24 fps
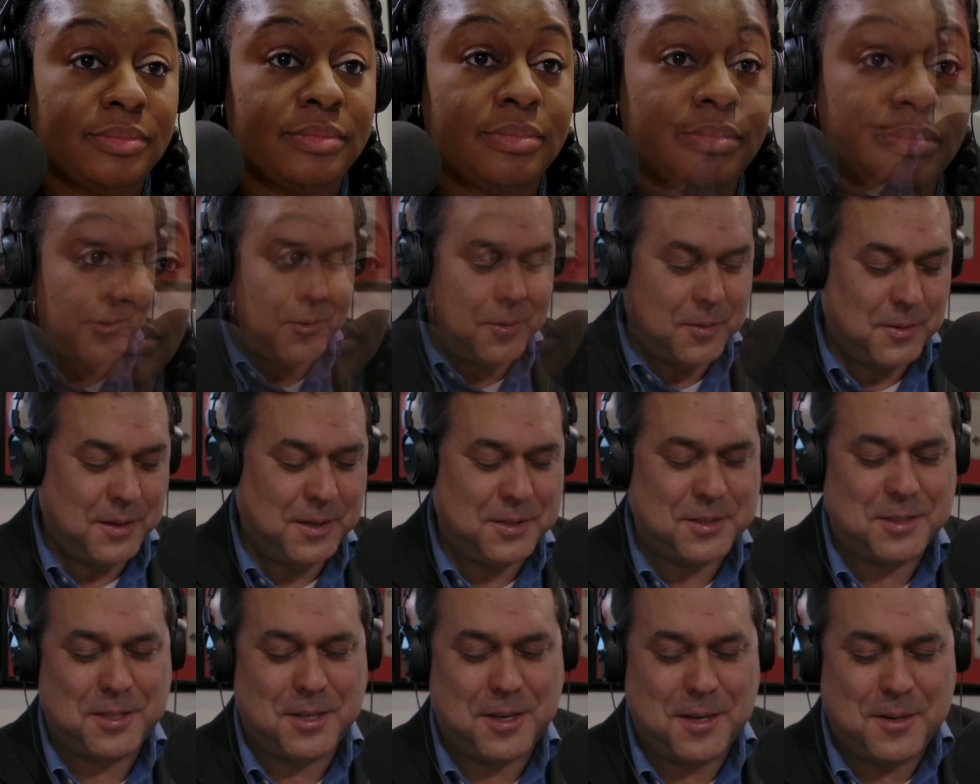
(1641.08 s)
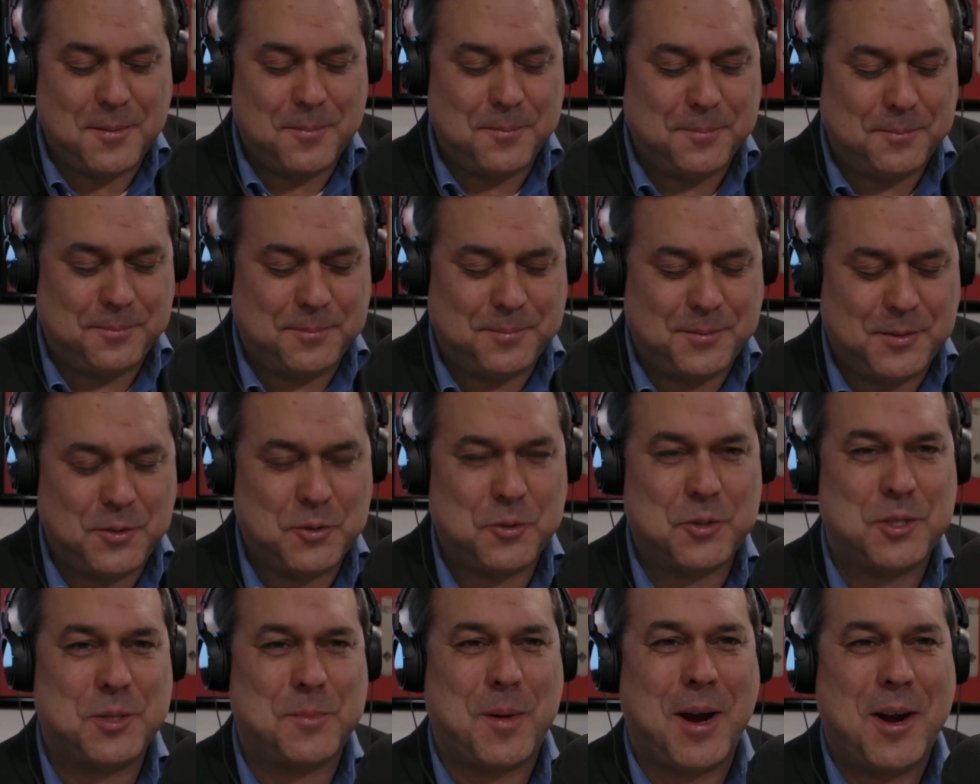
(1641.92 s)
Wow, it's
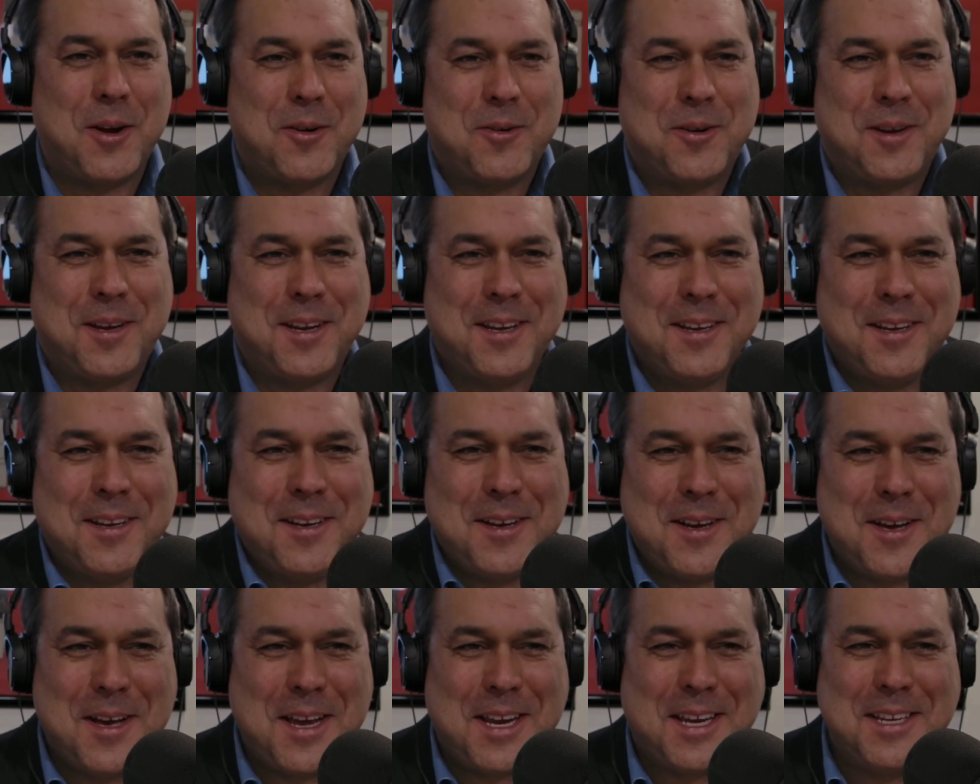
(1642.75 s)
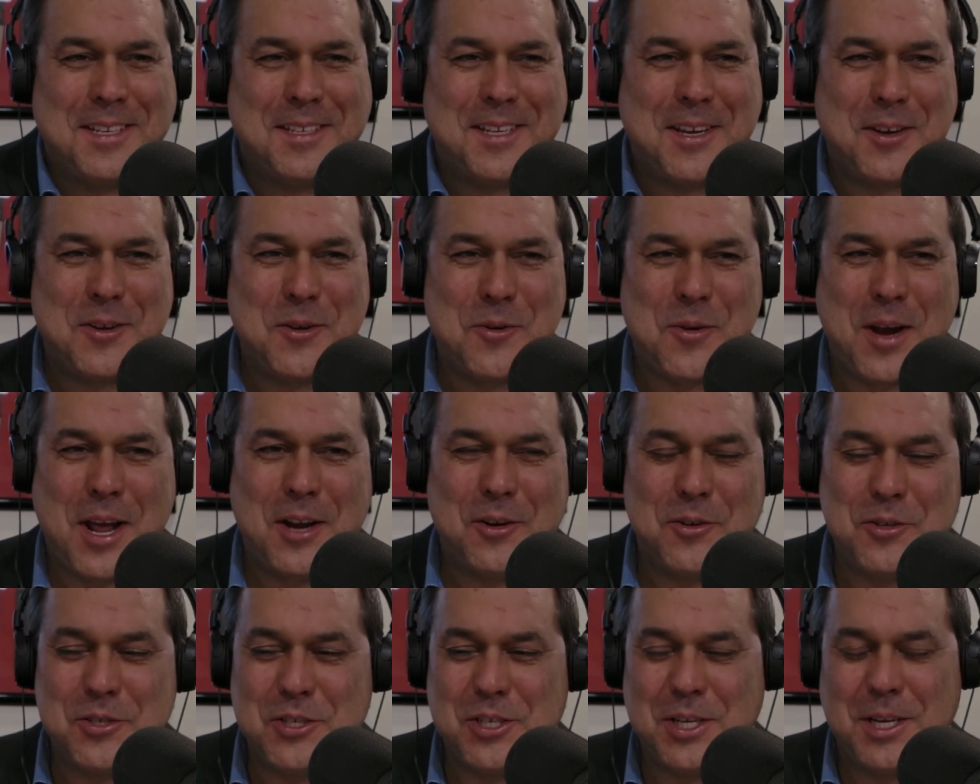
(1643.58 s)
you're inspiring, and I can tell your
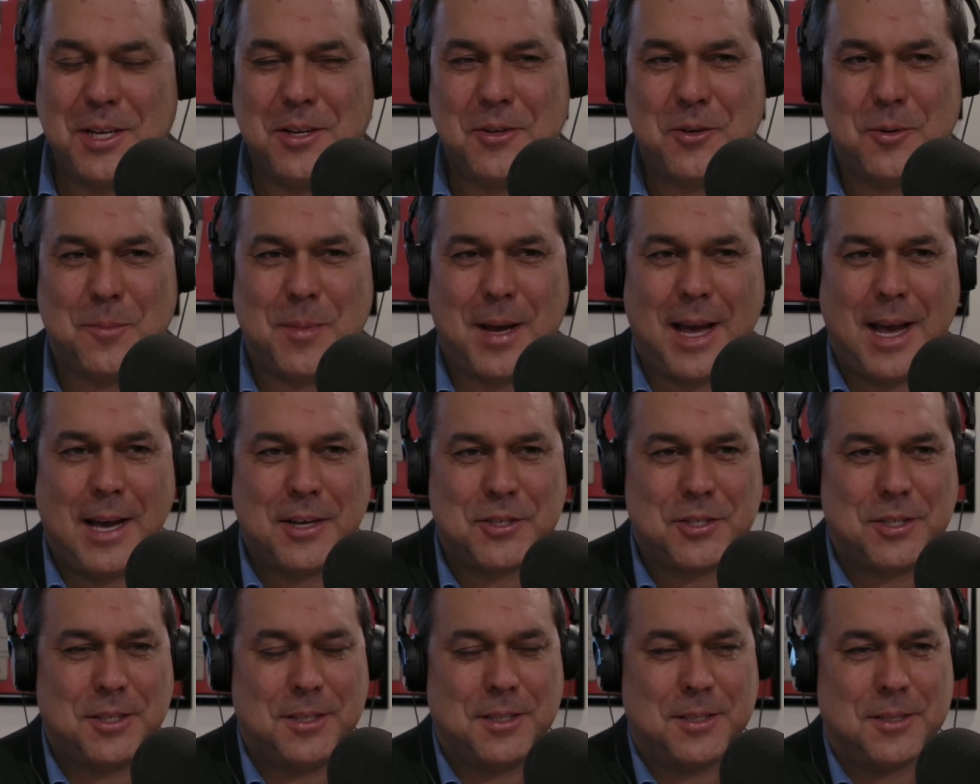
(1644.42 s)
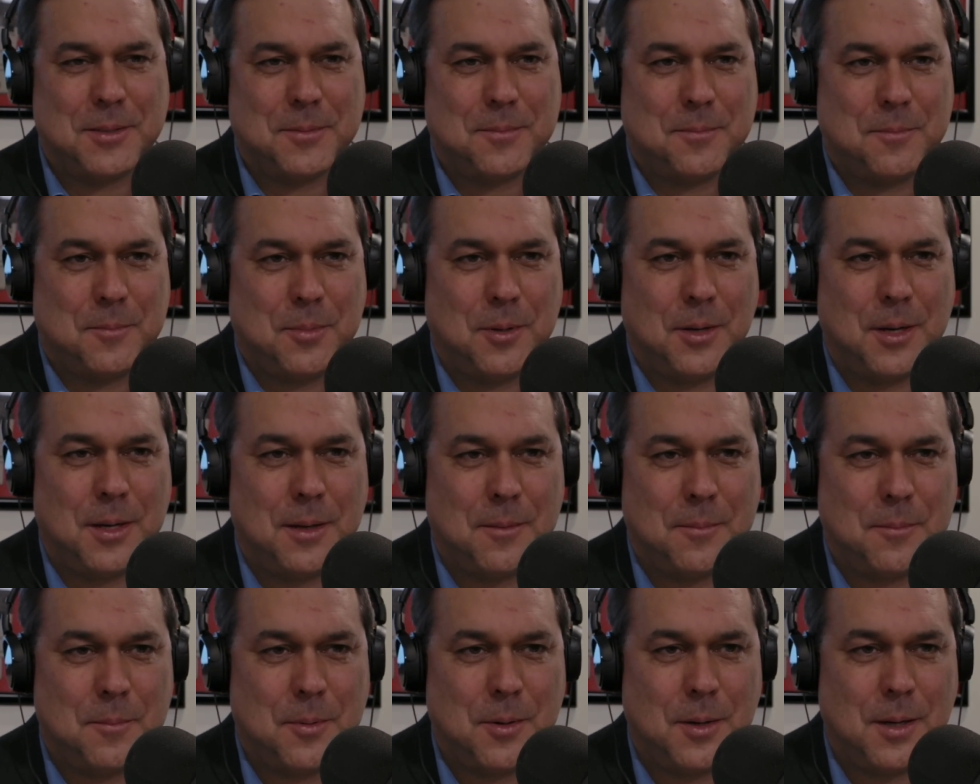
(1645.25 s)
energy and your passion is
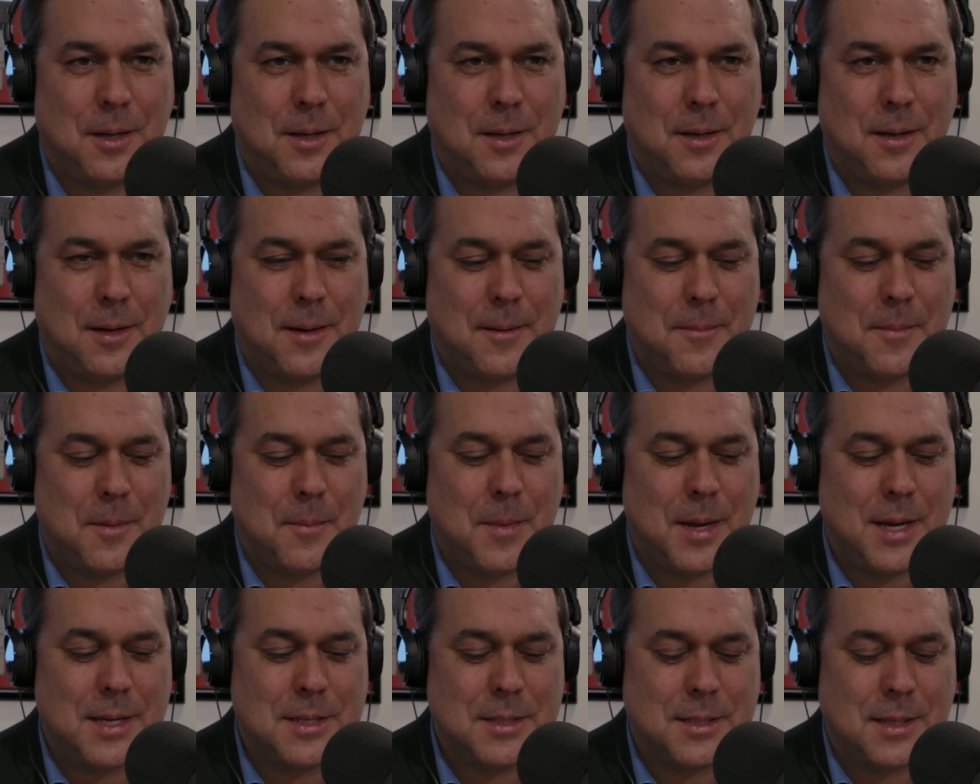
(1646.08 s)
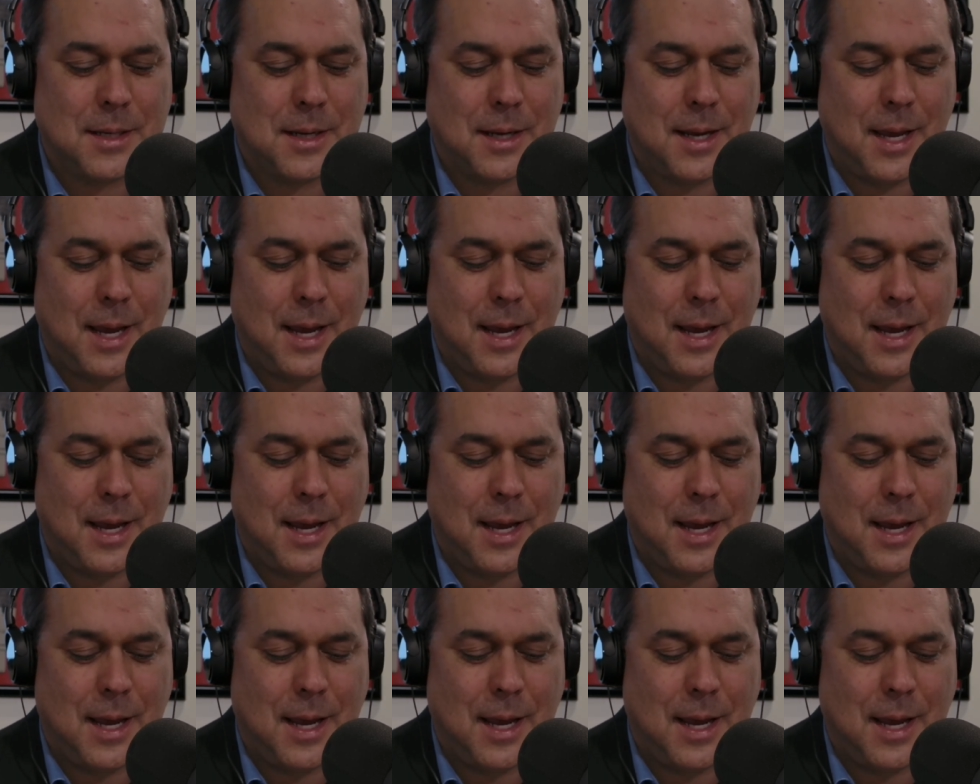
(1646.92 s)
pretty amazing.